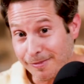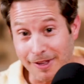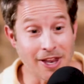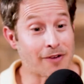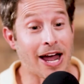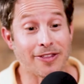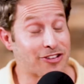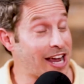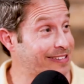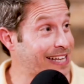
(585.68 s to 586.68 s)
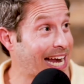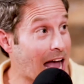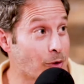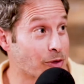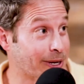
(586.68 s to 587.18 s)
Never had the chance to hang
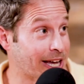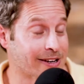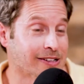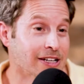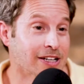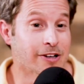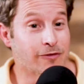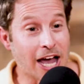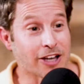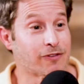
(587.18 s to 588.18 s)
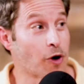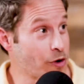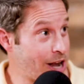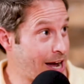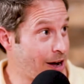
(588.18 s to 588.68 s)
out with him again. Fast
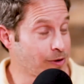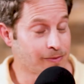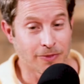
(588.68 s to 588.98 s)
forward now